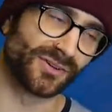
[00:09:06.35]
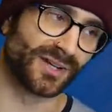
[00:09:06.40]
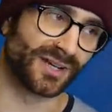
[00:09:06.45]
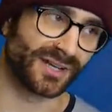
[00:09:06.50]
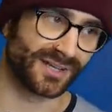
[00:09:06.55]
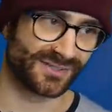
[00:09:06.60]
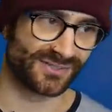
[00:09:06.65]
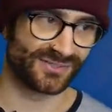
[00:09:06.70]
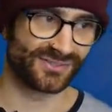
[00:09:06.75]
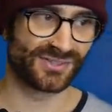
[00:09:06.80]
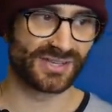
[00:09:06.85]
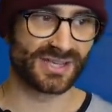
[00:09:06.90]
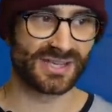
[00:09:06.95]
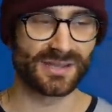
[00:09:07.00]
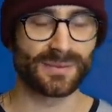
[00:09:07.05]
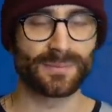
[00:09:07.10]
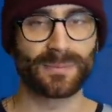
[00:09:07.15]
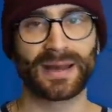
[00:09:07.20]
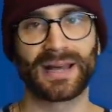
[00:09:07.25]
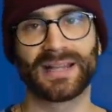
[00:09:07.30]
and I can
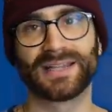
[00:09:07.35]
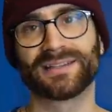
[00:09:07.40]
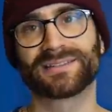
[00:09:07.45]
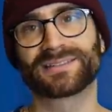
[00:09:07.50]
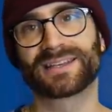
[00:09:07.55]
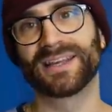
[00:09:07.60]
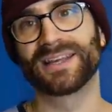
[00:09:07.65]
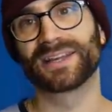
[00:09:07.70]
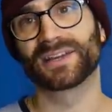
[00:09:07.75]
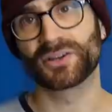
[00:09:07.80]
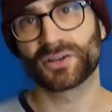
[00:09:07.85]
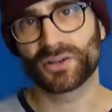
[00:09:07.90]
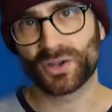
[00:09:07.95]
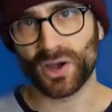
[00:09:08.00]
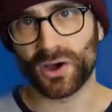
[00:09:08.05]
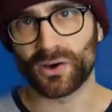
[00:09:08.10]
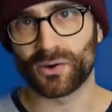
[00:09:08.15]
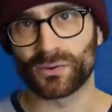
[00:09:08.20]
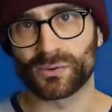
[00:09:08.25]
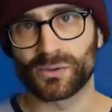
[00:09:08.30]
see Palace getting a
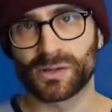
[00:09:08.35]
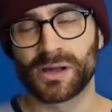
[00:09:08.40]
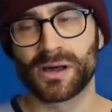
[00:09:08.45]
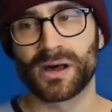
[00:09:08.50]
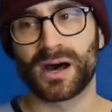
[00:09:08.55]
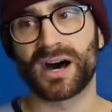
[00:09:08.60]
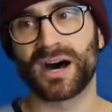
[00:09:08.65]
goal.